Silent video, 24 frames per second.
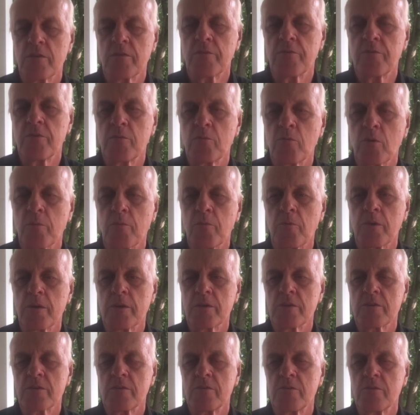have a few more
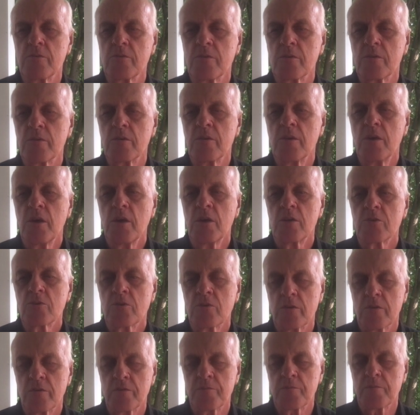points and you can
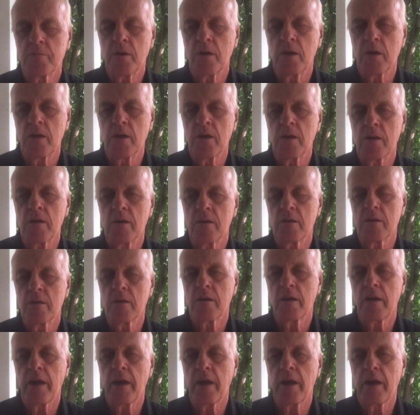sort of uh,